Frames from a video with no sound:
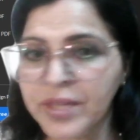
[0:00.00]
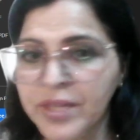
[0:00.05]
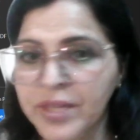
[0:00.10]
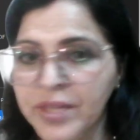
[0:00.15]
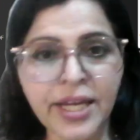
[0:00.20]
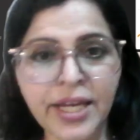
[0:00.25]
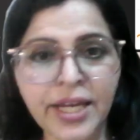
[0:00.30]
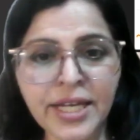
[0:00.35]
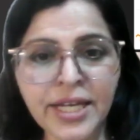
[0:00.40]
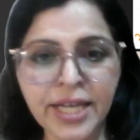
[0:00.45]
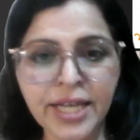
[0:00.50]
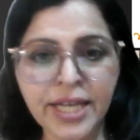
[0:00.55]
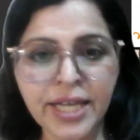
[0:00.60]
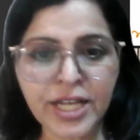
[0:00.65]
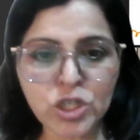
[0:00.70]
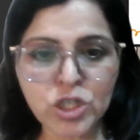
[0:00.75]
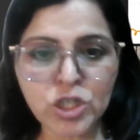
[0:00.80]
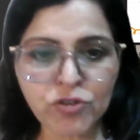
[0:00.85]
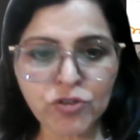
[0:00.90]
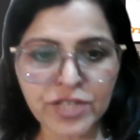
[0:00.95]
In case
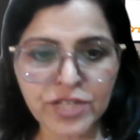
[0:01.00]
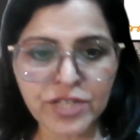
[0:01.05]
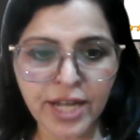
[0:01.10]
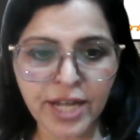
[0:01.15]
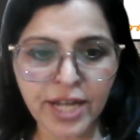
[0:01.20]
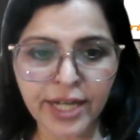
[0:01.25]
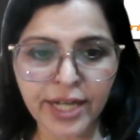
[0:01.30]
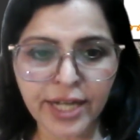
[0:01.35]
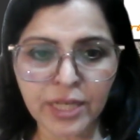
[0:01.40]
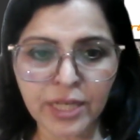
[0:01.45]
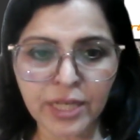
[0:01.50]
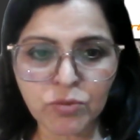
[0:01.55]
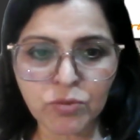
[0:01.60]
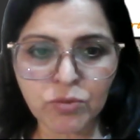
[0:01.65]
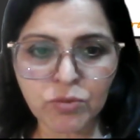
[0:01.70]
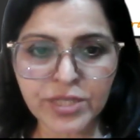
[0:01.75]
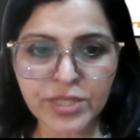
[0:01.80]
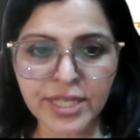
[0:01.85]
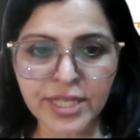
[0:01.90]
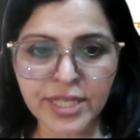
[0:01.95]
of scandium, once
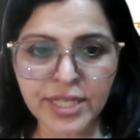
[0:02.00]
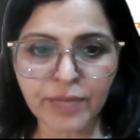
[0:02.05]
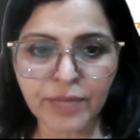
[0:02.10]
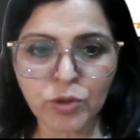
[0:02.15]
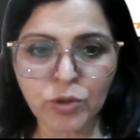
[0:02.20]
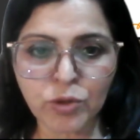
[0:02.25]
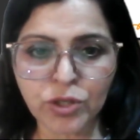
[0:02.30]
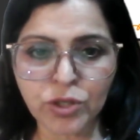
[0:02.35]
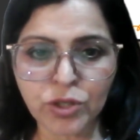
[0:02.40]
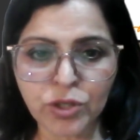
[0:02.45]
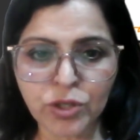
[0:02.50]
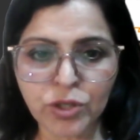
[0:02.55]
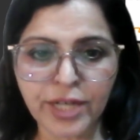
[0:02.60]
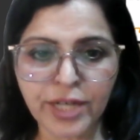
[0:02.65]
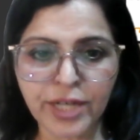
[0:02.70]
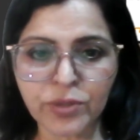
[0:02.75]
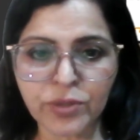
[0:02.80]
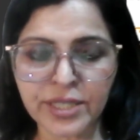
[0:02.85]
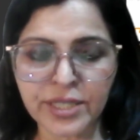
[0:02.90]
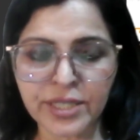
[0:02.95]
again I am going to write
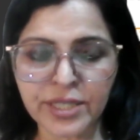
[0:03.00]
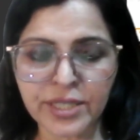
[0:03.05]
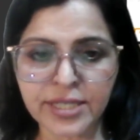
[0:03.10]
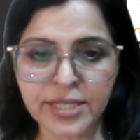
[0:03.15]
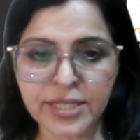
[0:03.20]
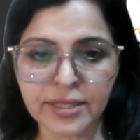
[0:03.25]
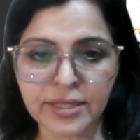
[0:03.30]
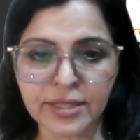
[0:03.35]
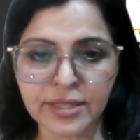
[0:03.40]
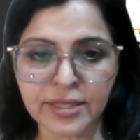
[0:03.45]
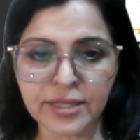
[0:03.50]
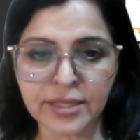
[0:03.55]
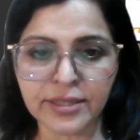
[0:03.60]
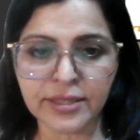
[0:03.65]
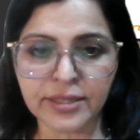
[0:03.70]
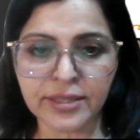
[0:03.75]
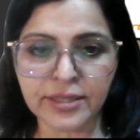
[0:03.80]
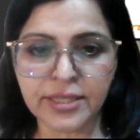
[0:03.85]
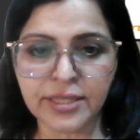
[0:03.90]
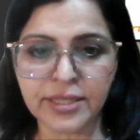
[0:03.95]
down here
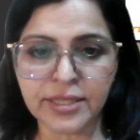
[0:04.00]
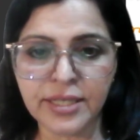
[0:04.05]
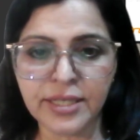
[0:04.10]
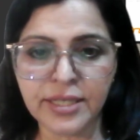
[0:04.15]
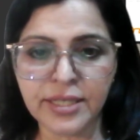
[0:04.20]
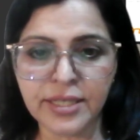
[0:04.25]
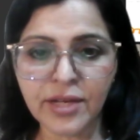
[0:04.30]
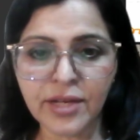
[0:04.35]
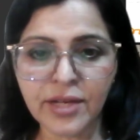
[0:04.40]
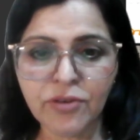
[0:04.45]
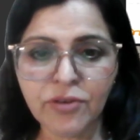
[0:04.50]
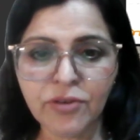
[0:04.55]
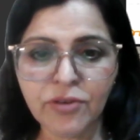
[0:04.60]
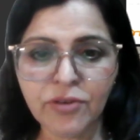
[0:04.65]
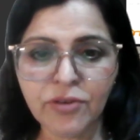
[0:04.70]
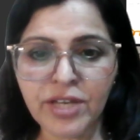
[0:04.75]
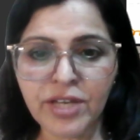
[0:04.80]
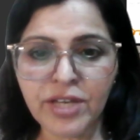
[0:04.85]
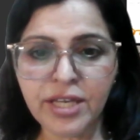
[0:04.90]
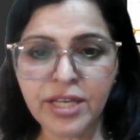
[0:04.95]
Sakti
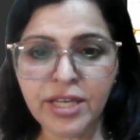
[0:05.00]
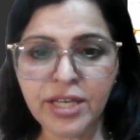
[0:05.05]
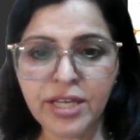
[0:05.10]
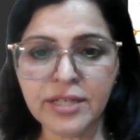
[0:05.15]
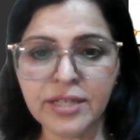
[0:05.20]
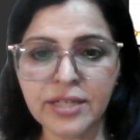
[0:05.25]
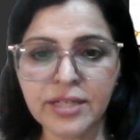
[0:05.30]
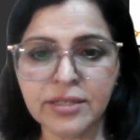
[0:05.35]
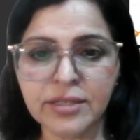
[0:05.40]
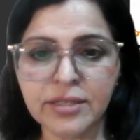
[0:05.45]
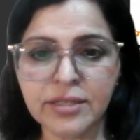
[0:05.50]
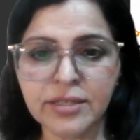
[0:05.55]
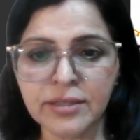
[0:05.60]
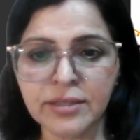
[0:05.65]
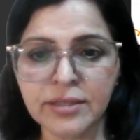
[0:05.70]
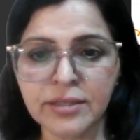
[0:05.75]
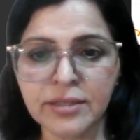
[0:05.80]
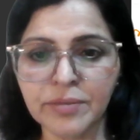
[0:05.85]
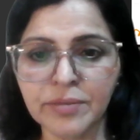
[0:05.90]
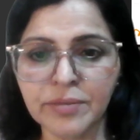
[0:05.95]

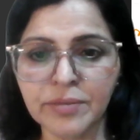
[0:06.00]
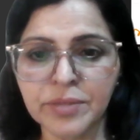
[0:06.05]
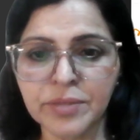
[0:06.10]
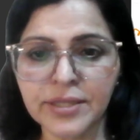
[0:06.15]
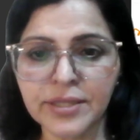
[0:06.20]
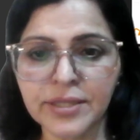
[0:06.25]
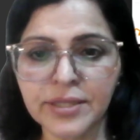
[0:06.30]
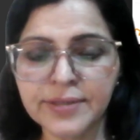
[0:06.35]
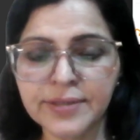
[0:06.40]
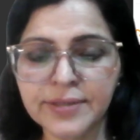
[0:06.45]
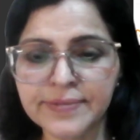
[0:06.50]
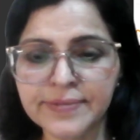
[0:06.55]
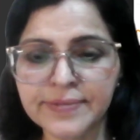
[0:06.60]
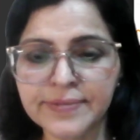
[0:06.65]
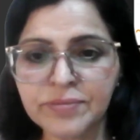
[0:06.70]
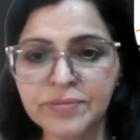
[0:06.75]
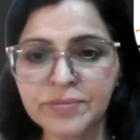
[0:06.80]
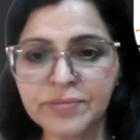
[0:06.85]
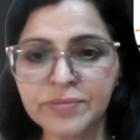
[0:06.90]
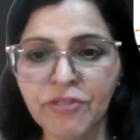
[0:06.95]
Vikram
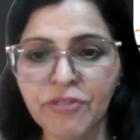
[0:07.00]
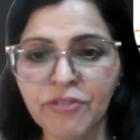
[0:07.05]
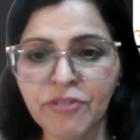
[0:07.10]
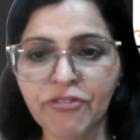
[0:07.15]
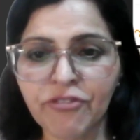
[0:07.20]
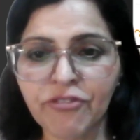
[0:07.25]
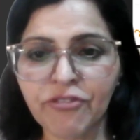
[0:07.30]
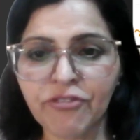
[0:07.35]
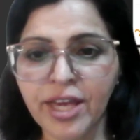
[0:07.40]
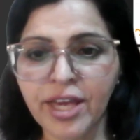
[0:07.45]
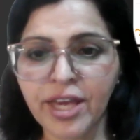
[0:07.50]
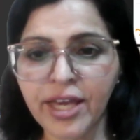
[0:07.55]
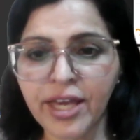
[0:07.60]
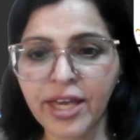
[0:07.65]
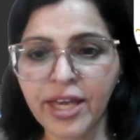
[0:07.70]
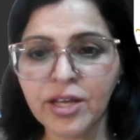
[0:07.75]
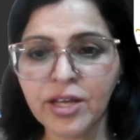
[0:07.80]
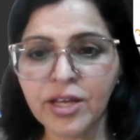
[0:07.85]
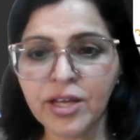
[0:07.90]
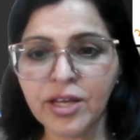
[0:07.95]
Fe
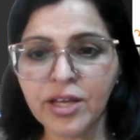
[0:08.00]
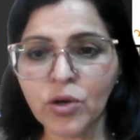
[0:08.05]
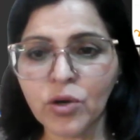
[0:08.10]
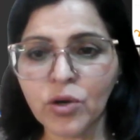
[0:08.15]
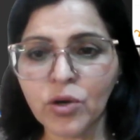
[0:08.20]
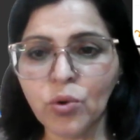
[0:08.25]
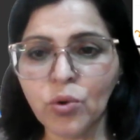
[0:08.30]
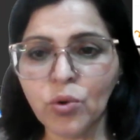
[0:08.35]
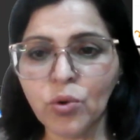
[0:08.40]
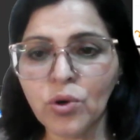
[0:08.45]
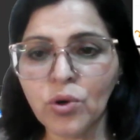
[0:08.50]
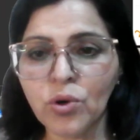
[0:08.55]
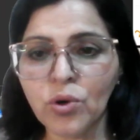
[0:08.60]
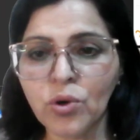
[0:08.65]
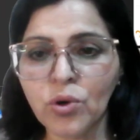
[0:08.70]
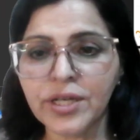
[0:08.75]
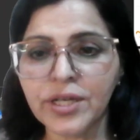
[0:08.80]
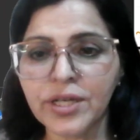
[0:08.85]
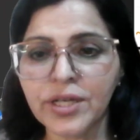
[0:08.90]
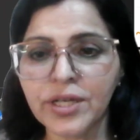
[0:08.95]
Ko
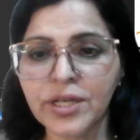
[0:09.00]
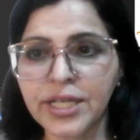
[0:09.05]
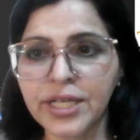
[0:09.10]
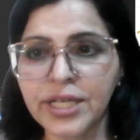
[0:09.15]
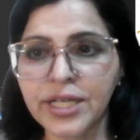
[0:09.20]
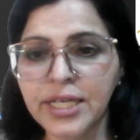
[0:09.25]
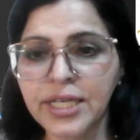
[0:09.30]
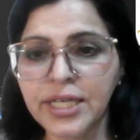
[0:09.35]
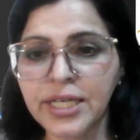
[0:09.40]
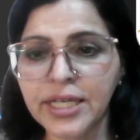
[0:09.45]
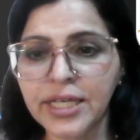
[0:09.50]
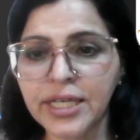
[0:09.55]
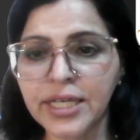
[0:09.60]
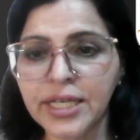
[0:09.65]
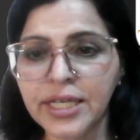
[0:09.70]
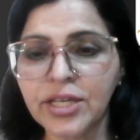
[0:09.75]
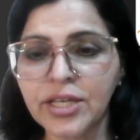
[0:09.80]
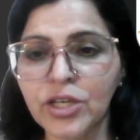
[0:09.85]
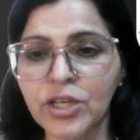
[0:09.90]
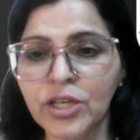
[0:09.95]
Ni
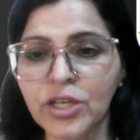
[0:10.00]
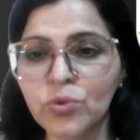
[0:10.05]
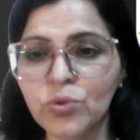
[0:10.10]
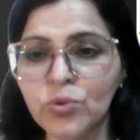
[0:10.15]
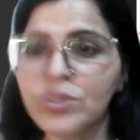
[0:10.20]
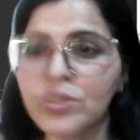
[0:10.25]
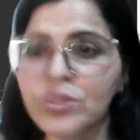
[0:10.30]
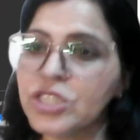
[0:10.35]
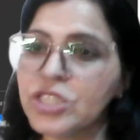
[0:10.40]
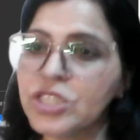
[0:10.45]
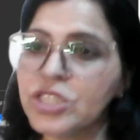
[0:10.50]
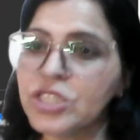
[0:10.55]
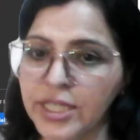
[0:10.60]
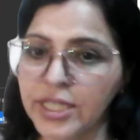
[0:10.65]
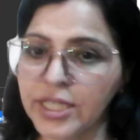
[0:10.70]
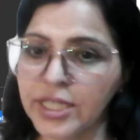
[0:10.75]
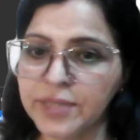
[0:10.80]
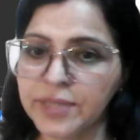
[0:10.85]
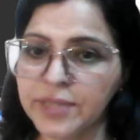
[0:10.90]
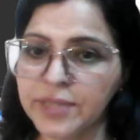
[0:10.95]
Kyun Jana.